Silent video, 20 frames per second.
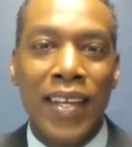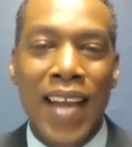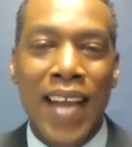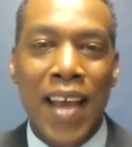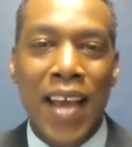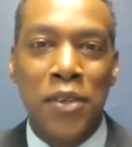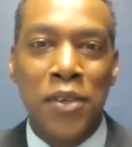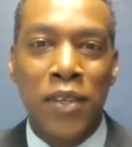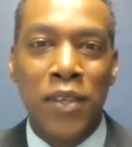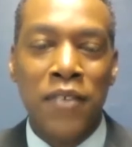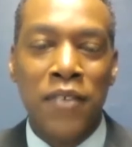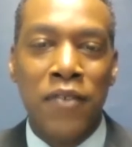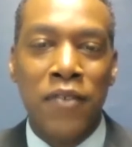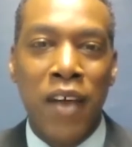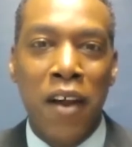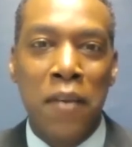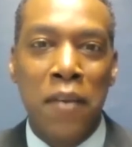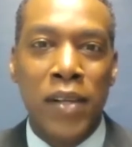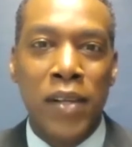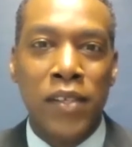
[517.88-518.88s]
National
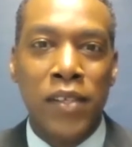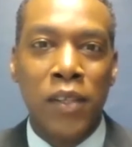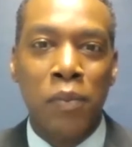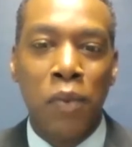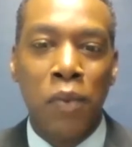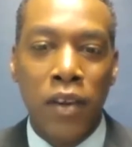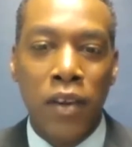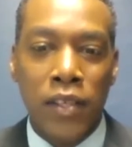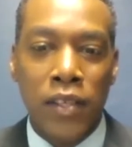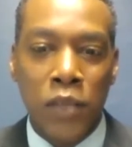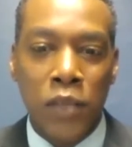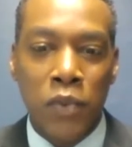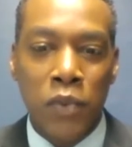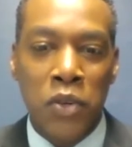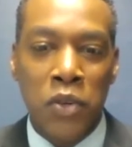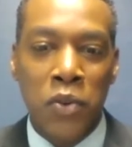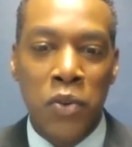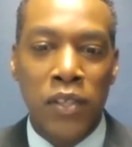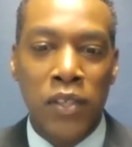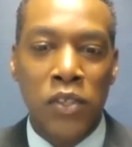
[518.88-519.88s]
Environmental Policy. We're
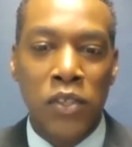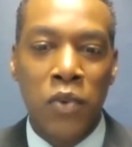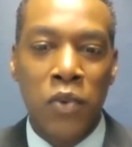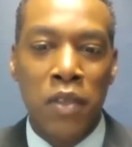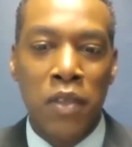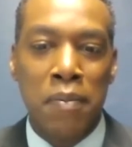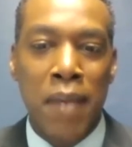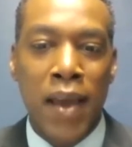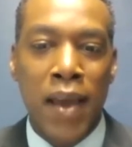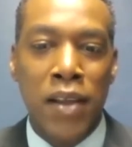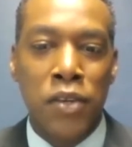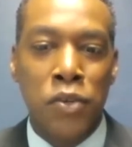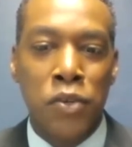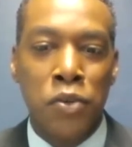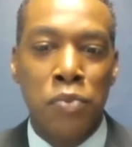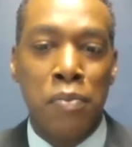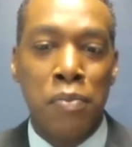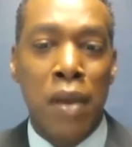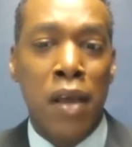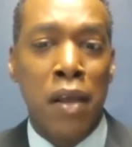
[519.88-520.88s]
doing so with
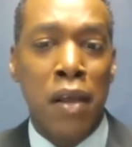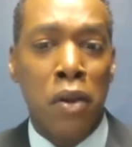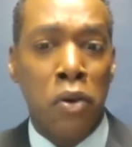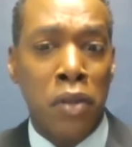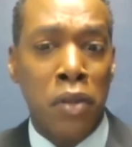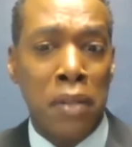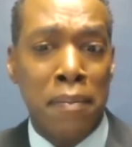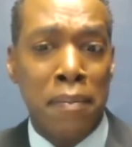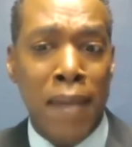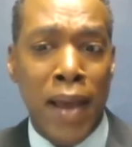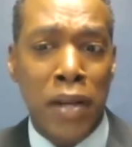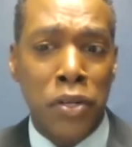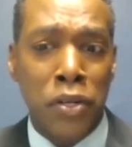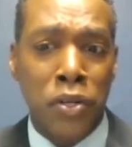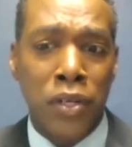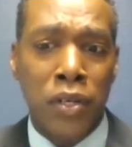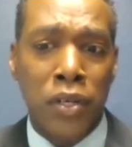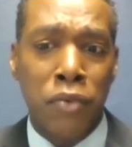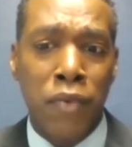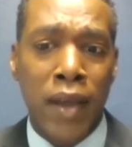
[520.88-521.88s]
management or the
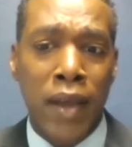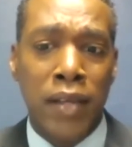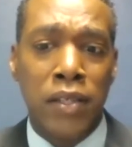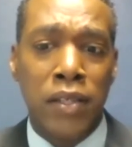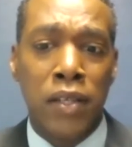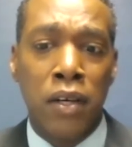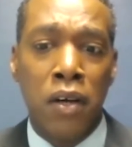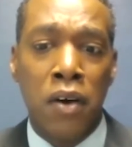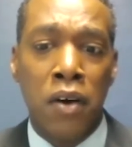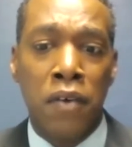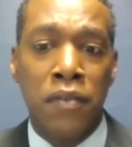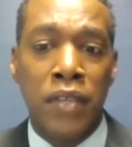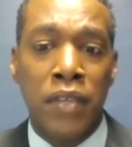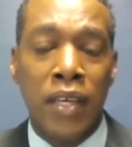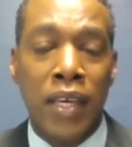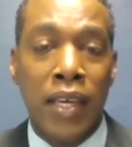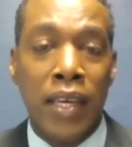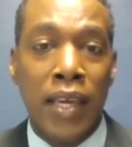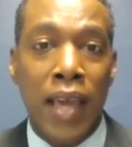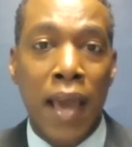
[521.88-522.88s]
managing director of
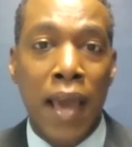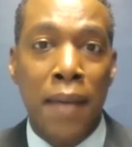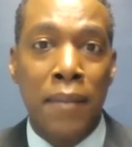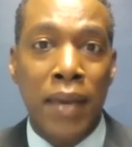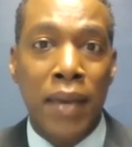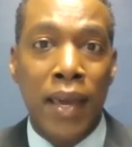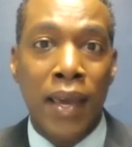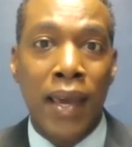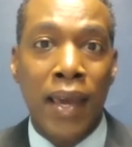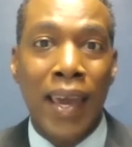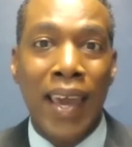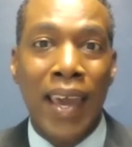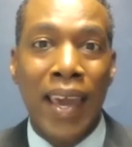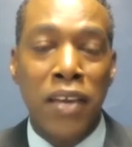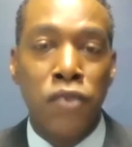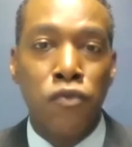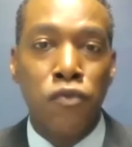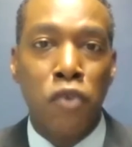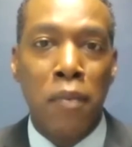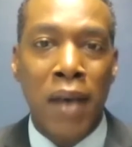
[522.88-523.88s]
the EMA,
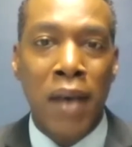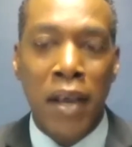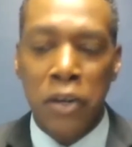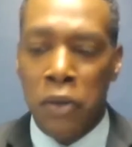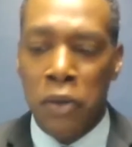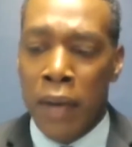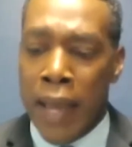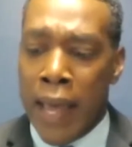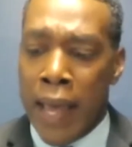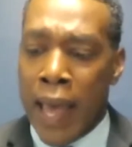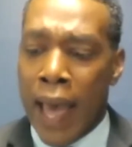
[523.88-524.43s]
Hayden Romano.